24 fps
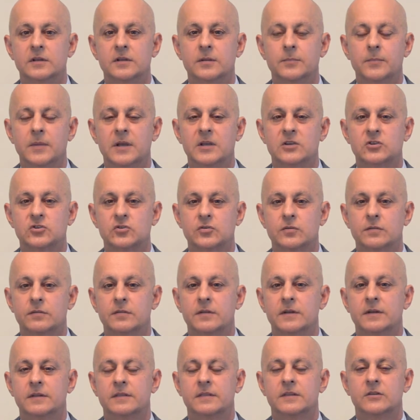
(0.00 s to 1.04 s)
to make sure
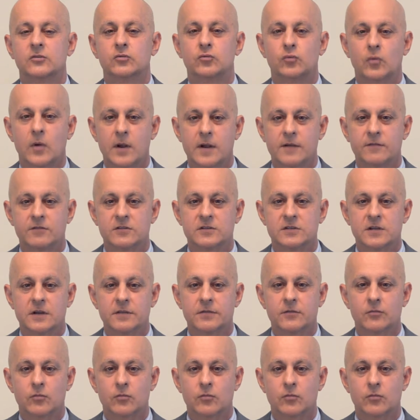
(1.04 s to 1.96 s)
that the drivers on the